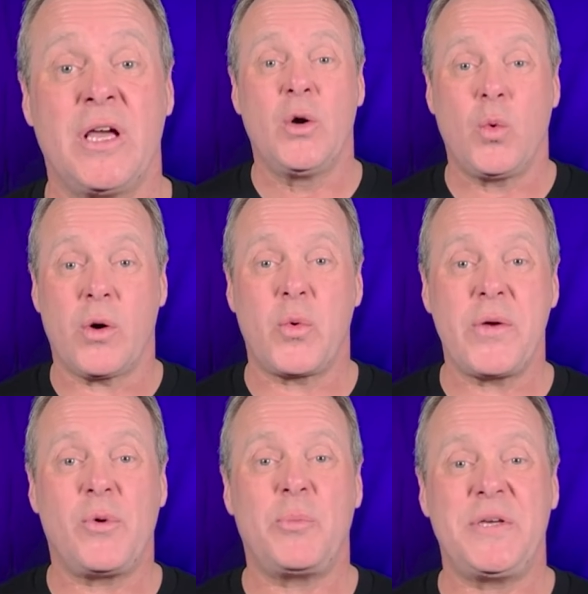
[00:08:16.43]
where we
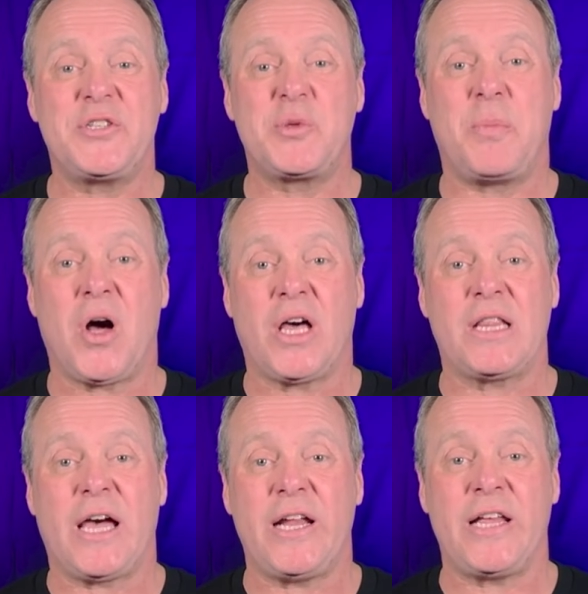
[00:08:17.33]
will be
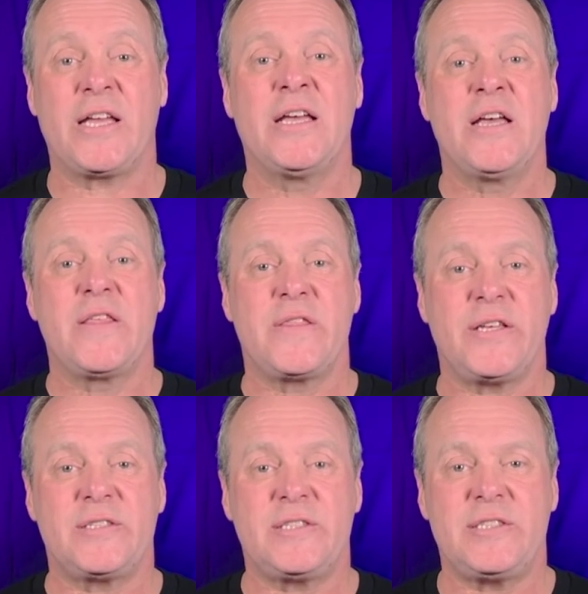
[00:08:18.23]
spotlighting
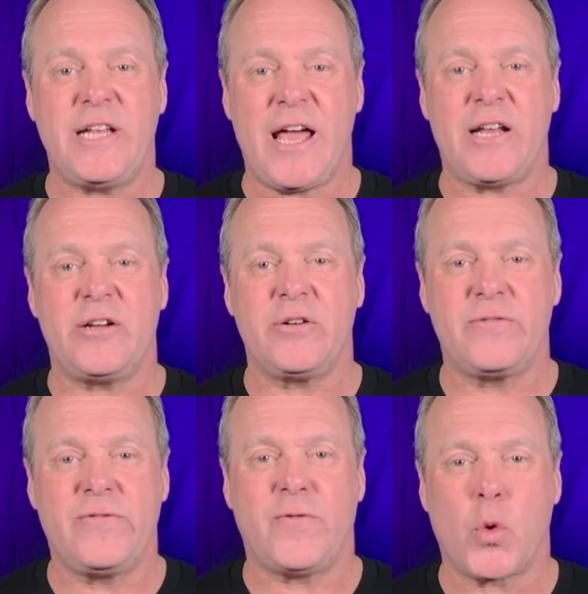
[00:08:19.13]
the standard
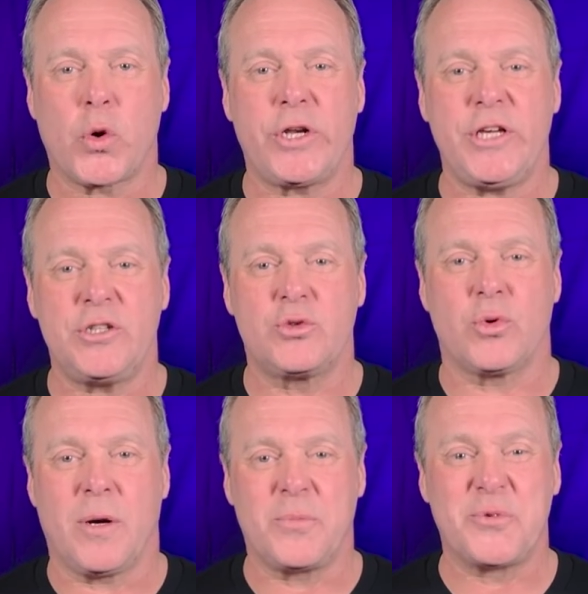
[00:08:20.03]
40
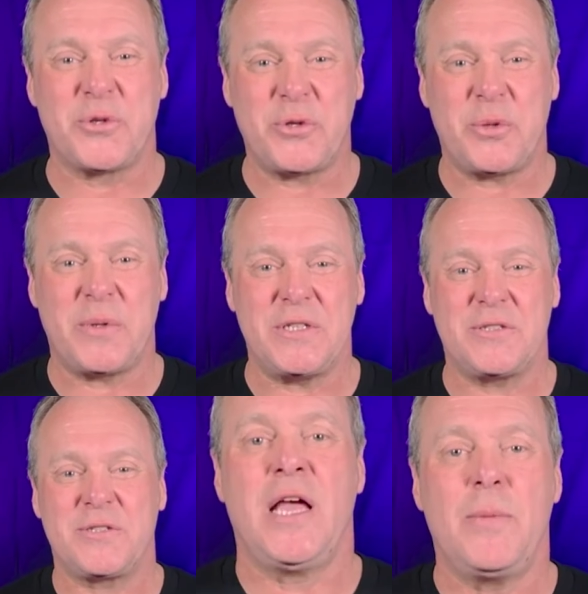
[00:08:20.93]
drum
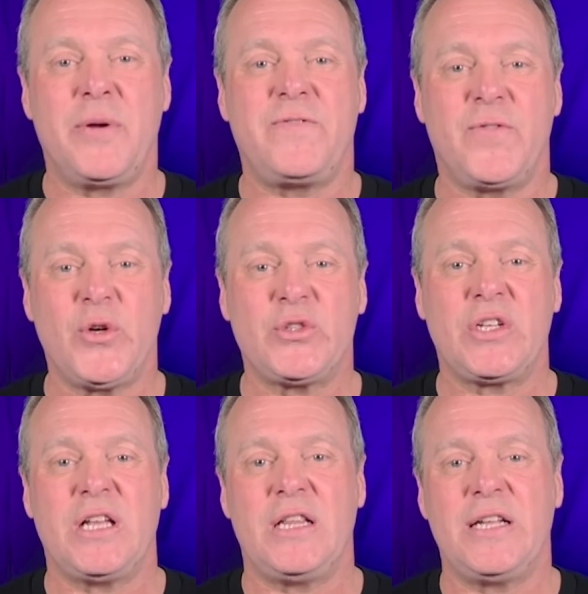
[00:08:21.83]
rudiments. But
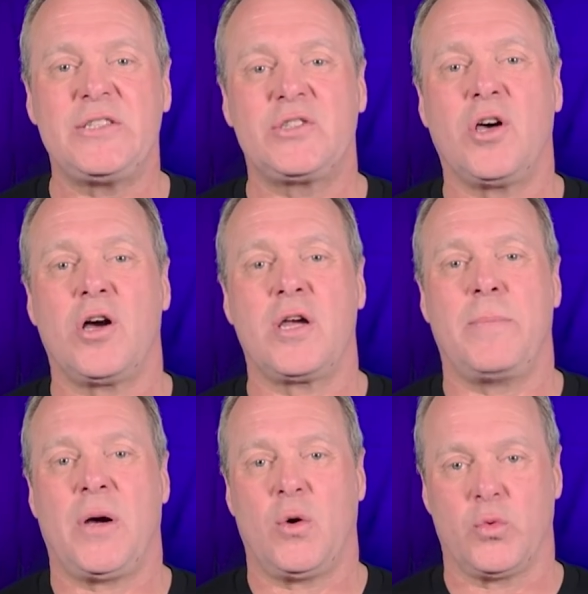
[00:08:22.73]
first, let's talk
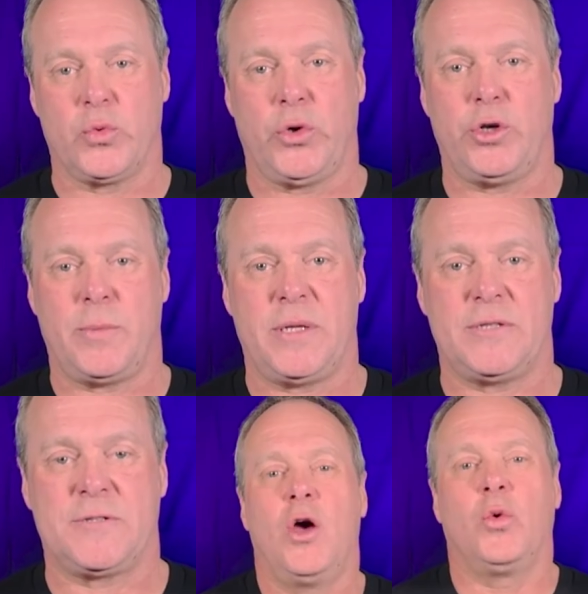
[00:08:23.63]
about
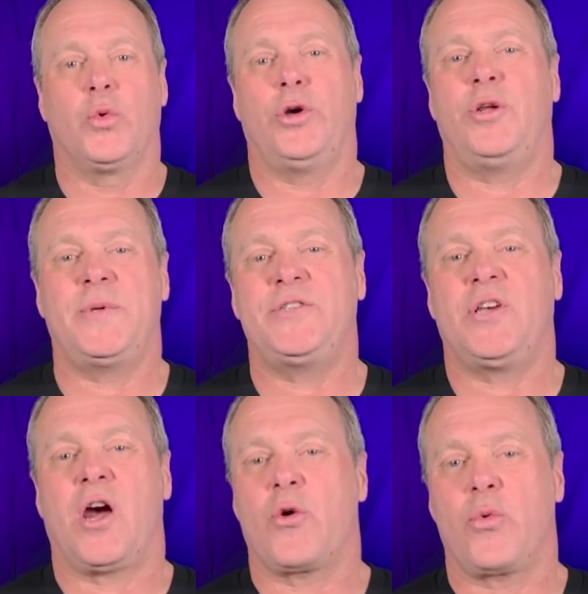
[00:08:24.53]
rudiments. Rudiments
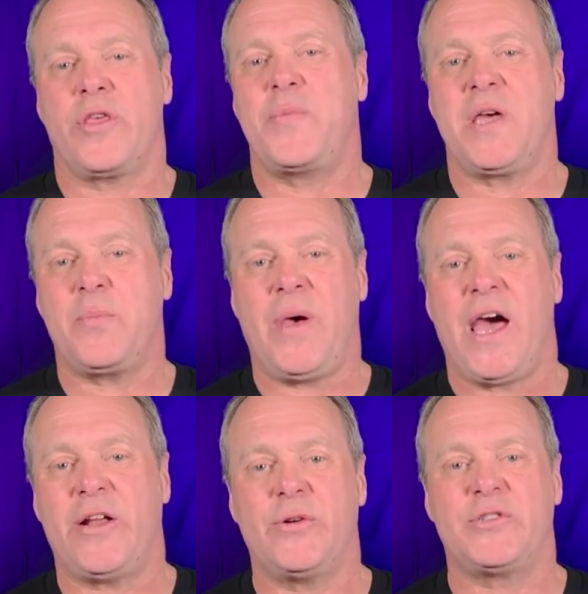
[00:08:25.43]
are rhythmic
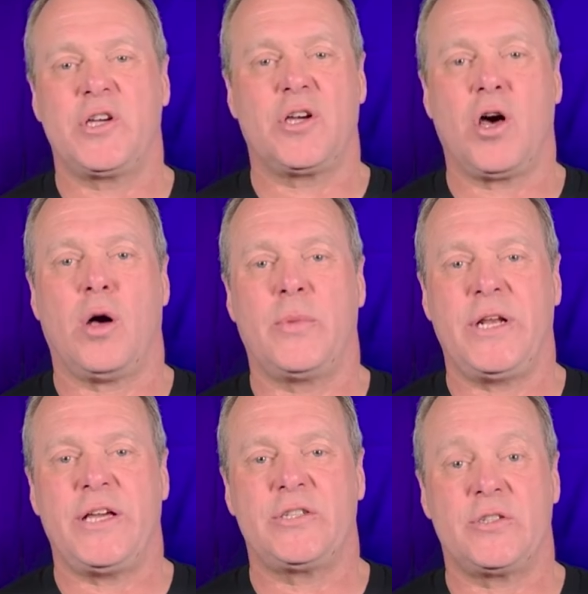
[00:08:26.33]
patterns and
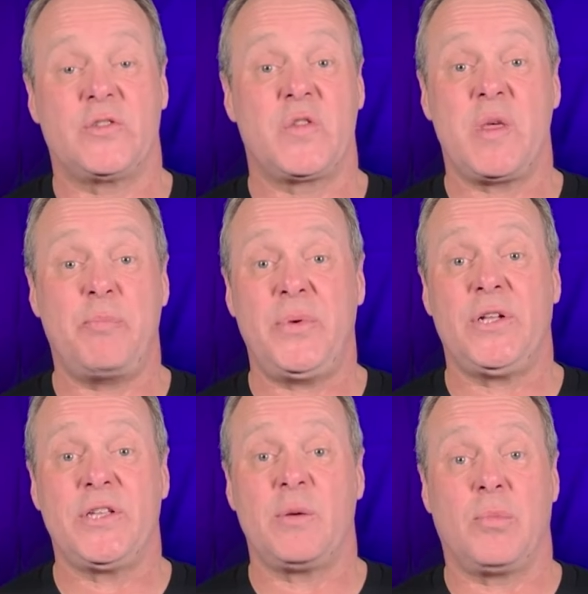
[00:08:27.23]
combinations, the
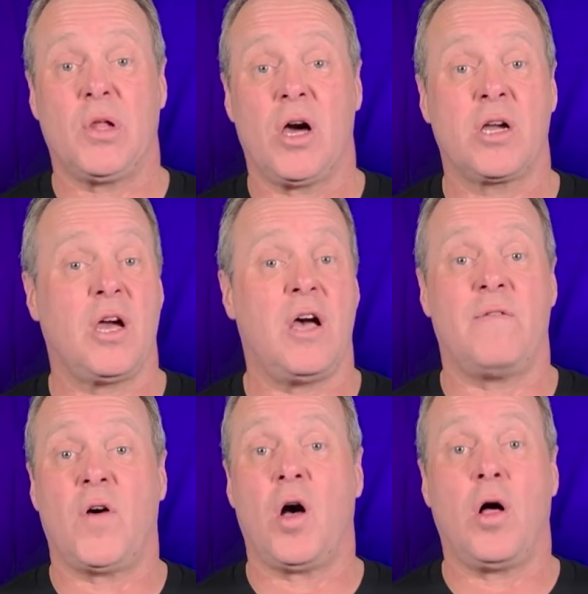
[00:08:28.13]
building block
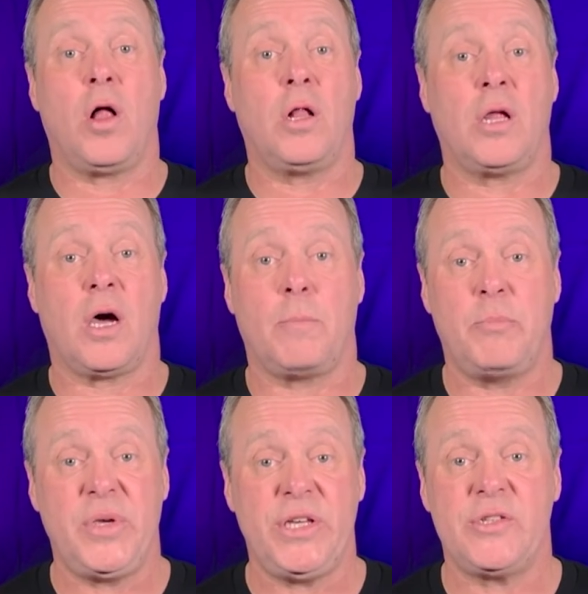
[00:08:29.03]
of all
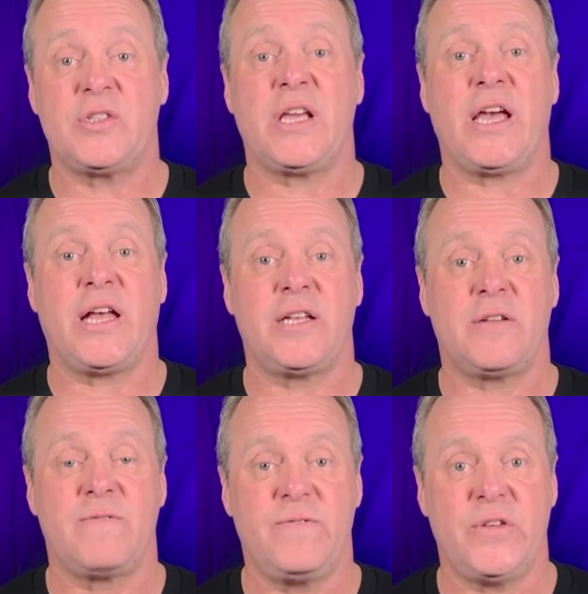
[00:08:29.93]
beats and
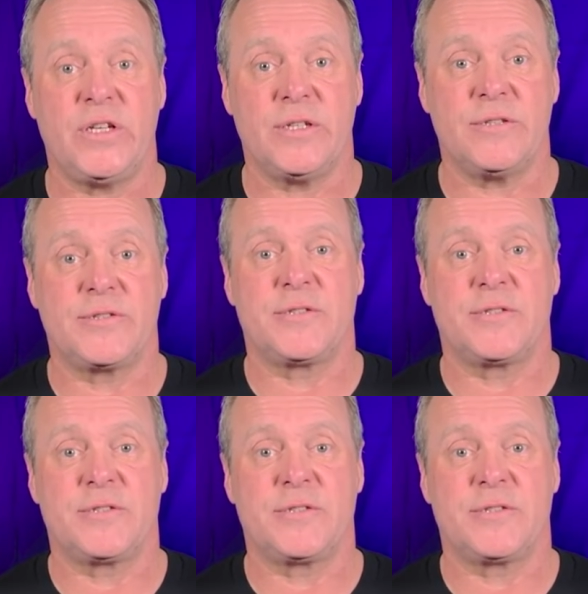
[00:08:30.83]
fills.